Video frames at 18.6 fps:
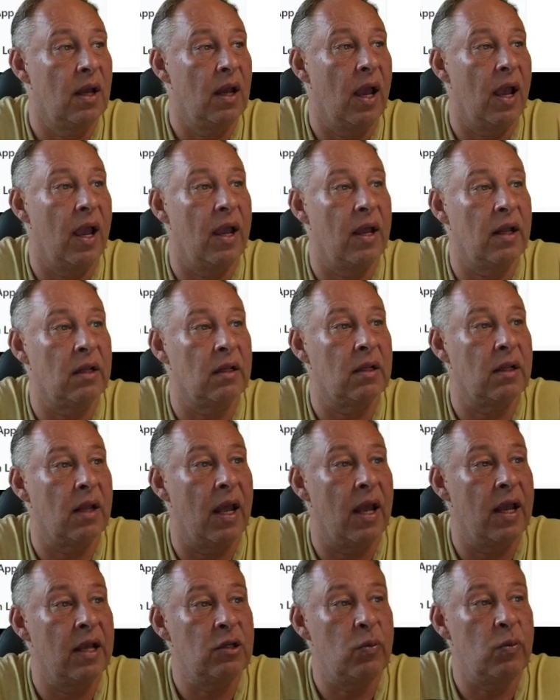And
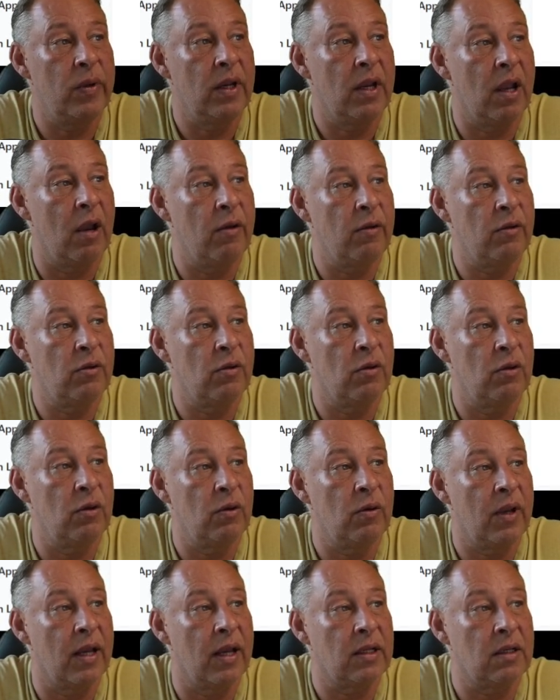as we're going to
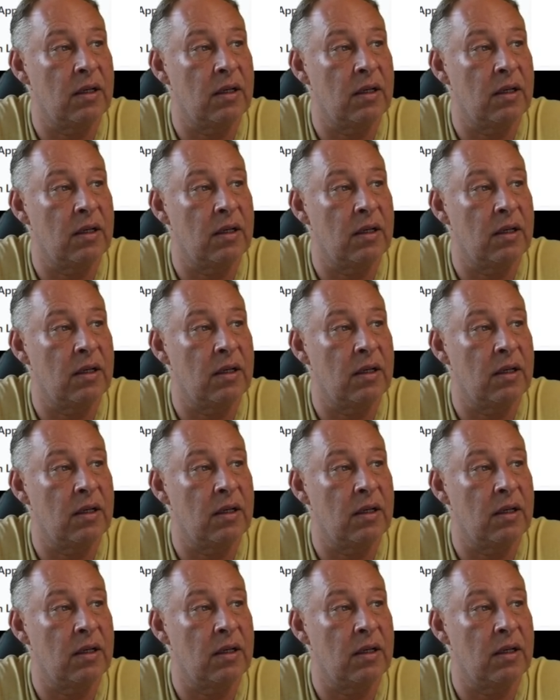look at